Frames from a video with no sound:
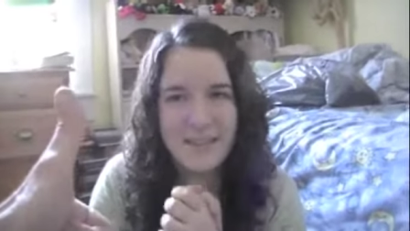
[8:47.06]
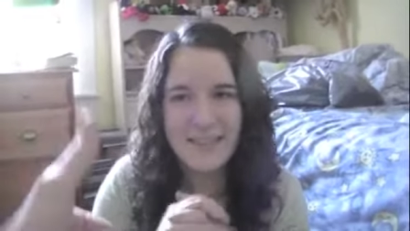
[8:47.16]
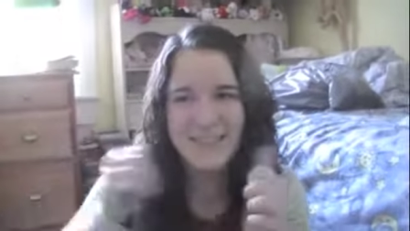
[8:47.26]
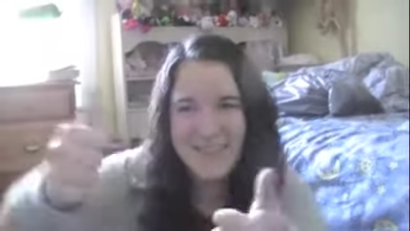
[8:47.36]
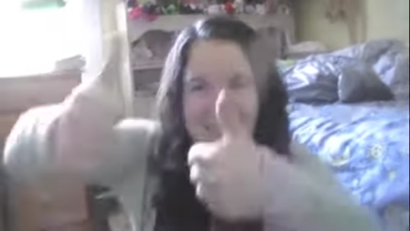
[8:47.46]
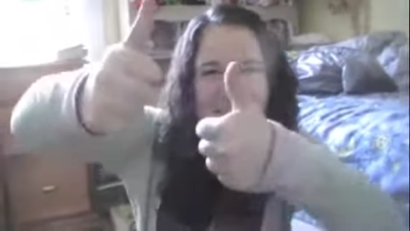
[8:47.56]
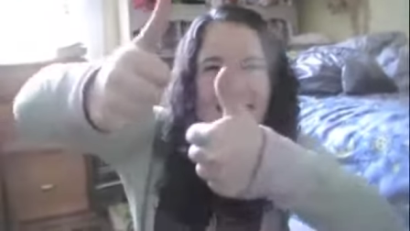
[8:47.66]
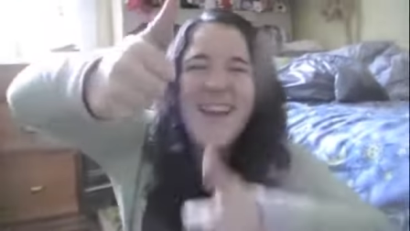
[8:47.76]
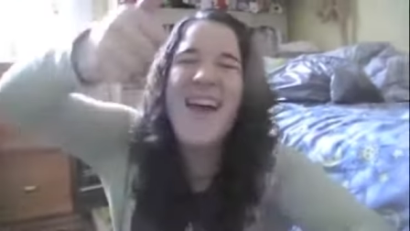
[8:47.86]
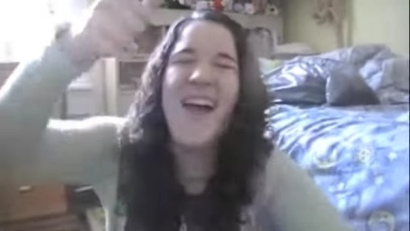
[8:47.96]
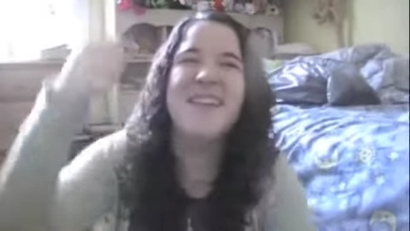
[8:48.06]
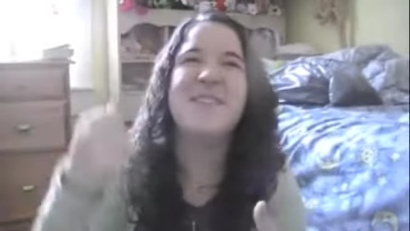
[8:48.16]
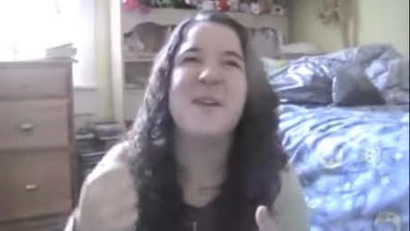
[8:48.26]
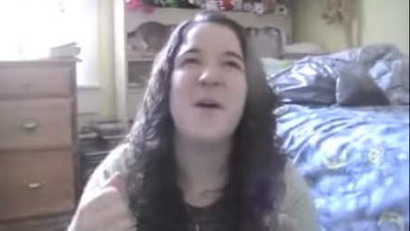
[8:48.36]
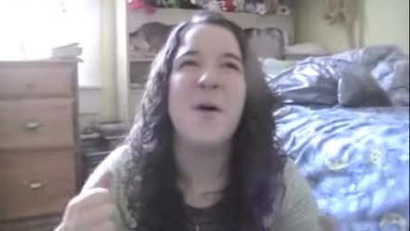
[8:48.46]
Yes. And
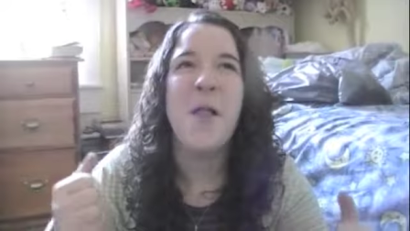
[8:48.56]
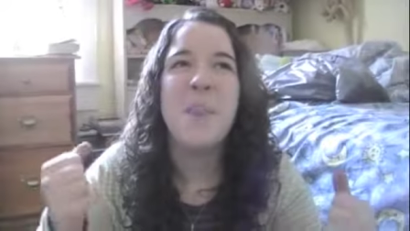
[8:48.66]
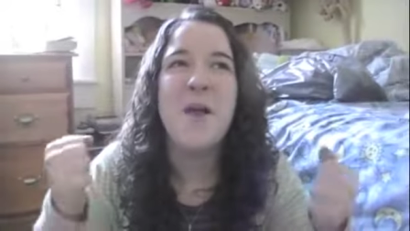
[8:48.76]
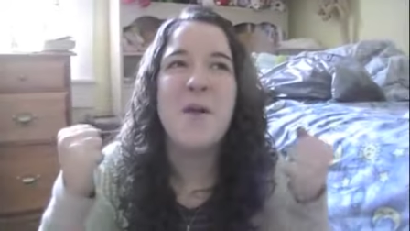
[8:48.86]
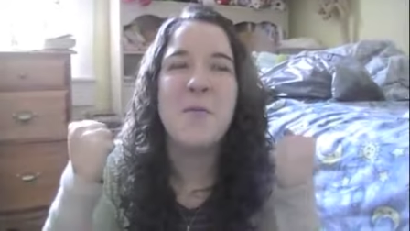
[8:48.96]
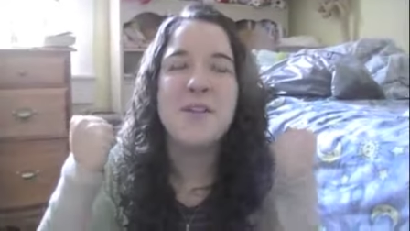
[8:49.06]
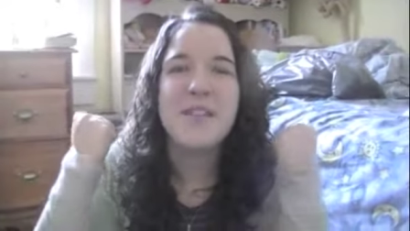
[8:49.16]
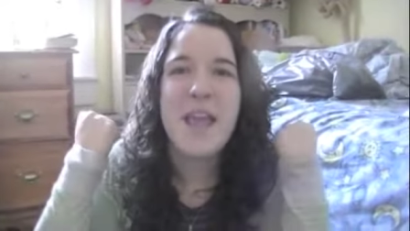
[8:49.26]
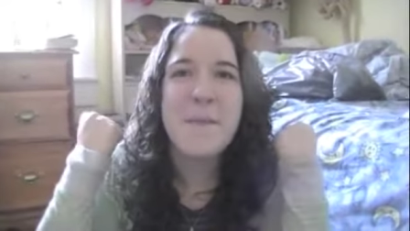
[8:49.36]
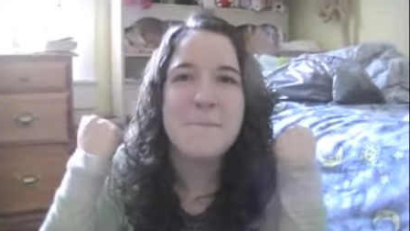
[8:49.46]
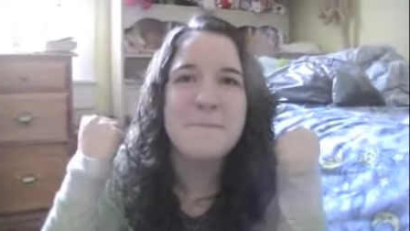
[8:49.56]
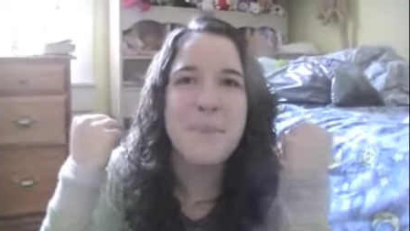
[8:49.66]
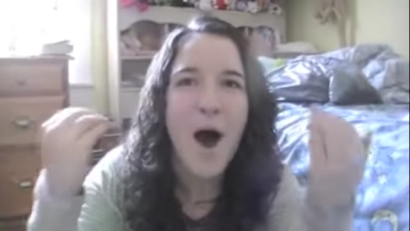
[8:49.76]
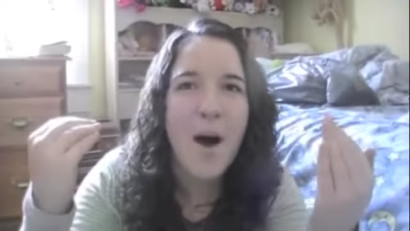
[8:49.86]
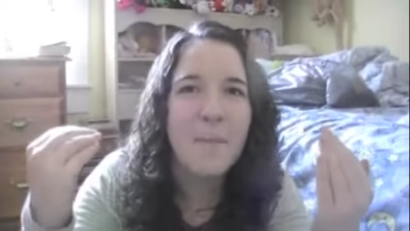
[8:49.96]
so there was a
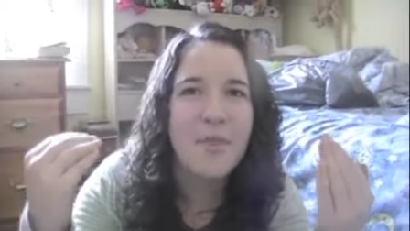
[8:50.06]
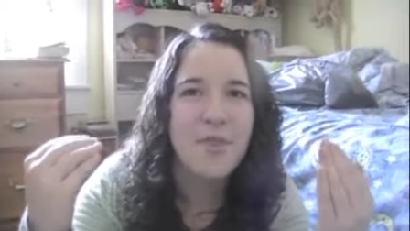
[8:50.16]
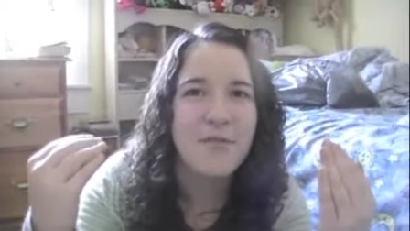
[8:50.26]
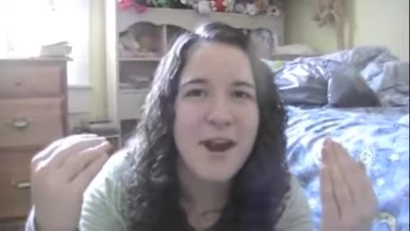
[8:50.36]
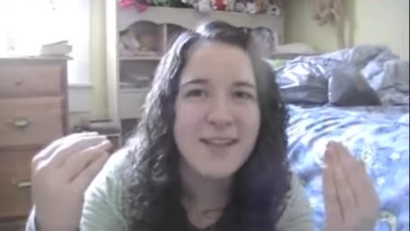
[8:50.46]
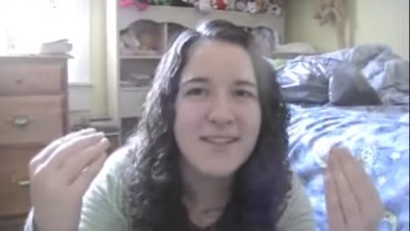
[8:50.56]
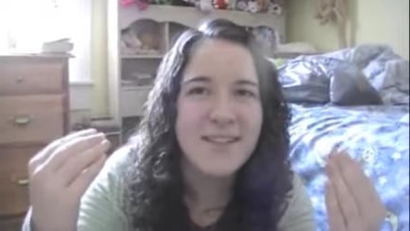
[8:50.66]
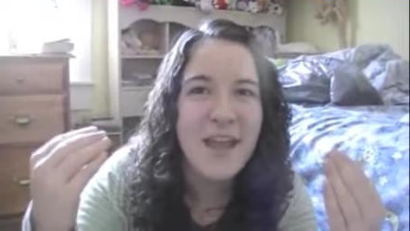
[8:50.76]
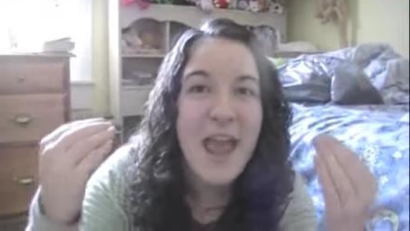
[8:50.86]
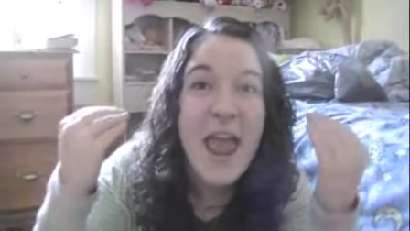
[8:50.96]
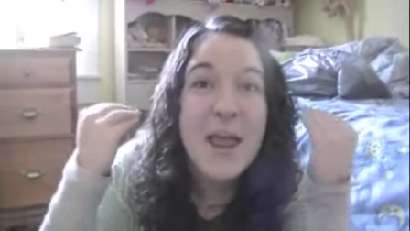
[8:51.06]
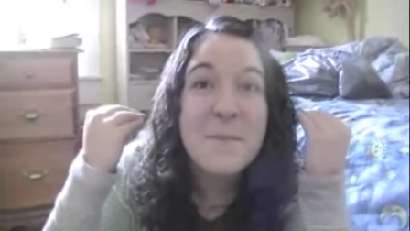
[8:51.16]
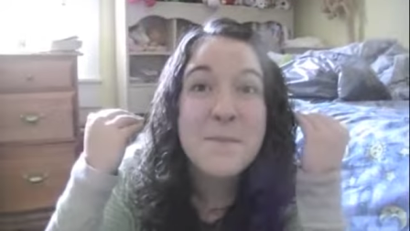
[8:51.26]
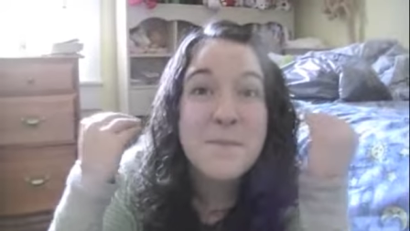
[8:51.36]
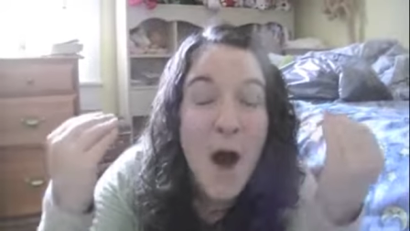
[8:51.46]
bomb threat. A
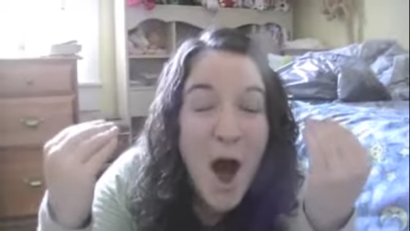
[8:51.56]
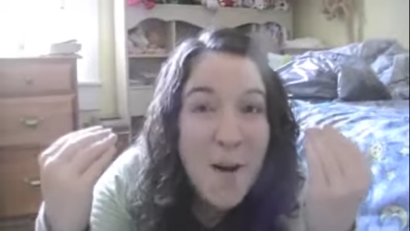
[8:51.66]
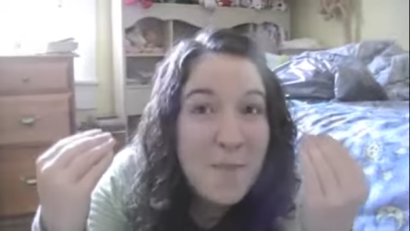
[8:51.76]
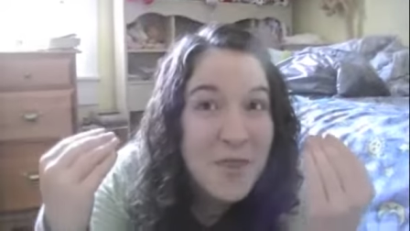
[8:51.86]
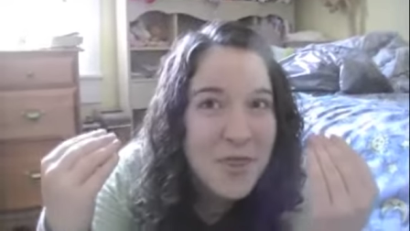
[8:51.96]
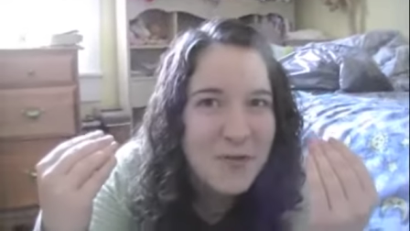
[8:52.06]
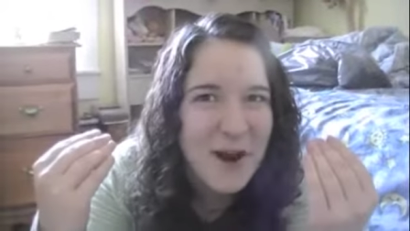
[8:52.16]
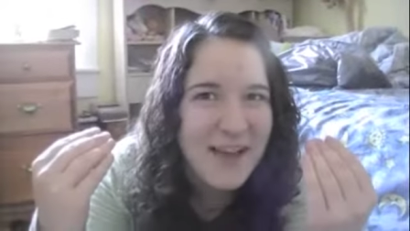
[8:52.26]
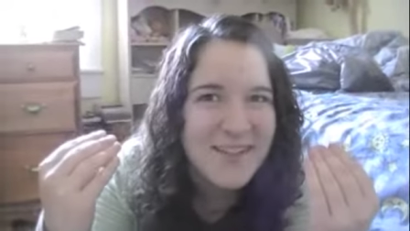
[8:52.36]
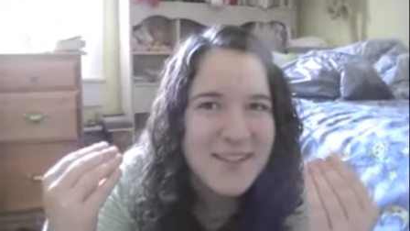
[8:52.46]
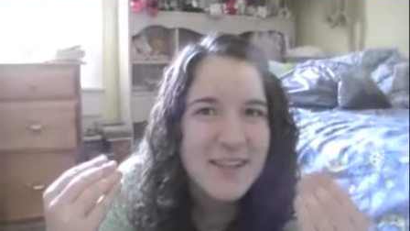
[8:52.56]
bomb threat!